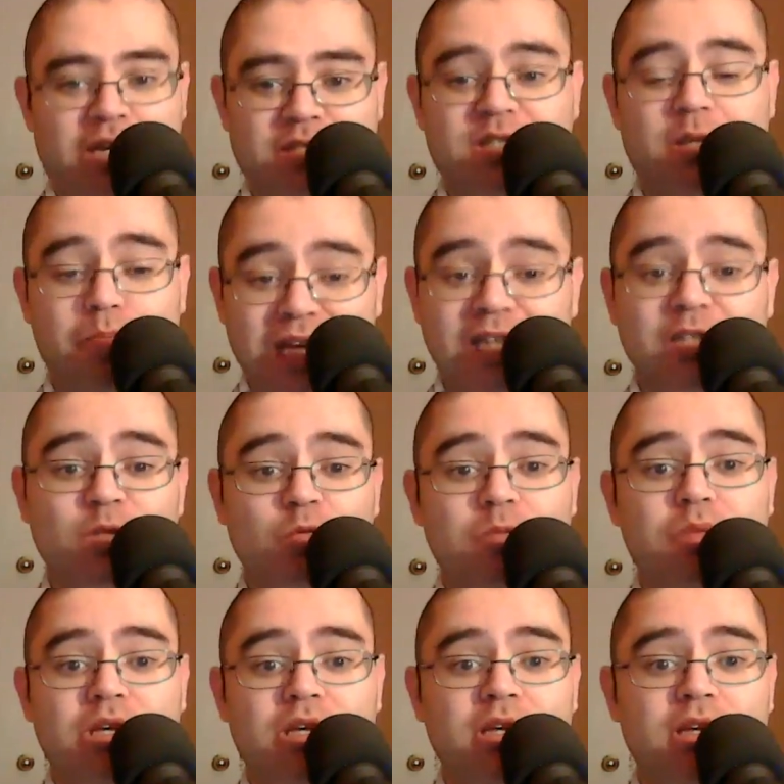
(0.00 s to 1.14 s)
The biggest would
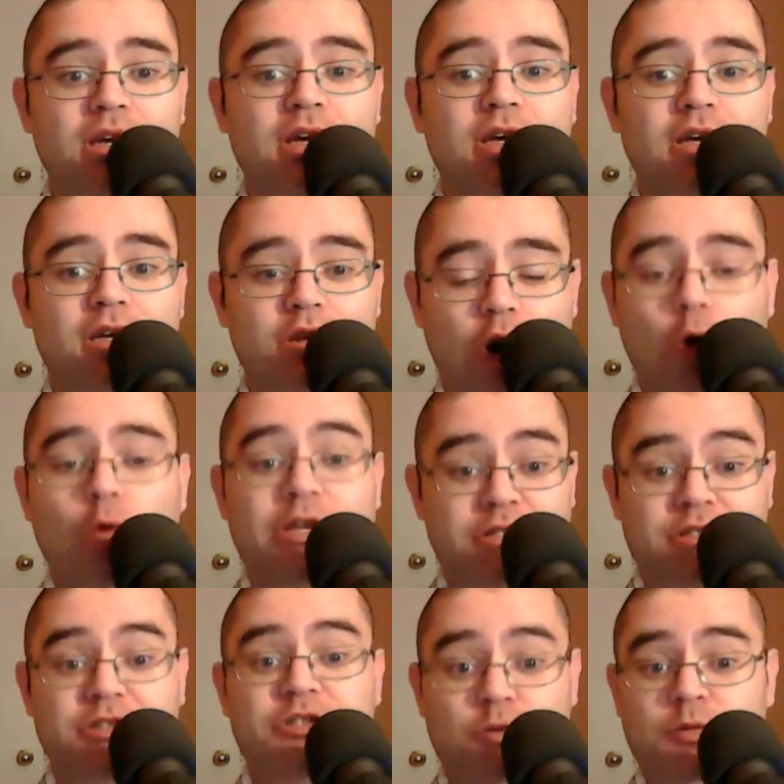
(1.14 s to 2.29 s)
be
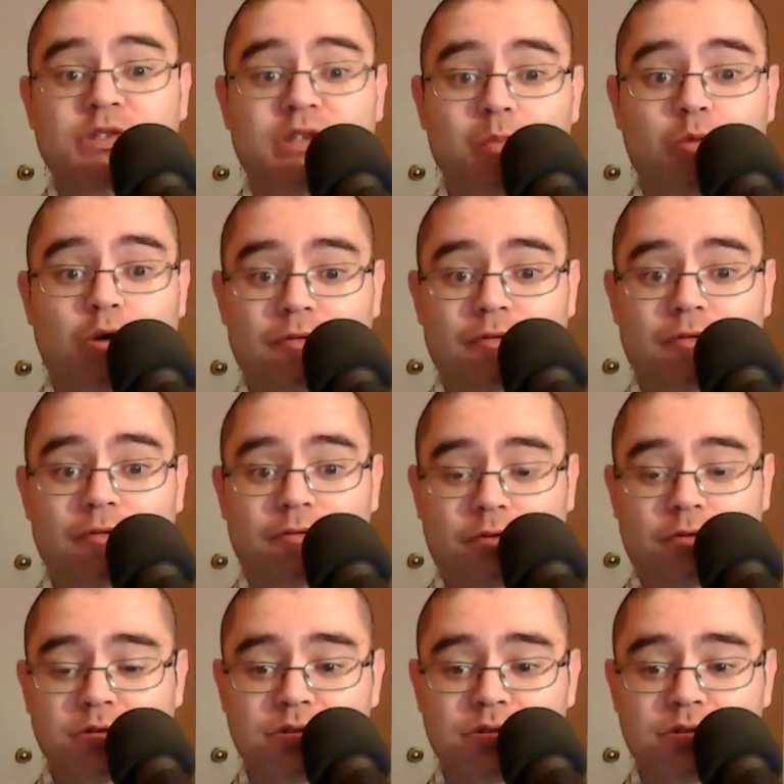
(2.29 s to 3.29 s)
going to 2 subwoofers.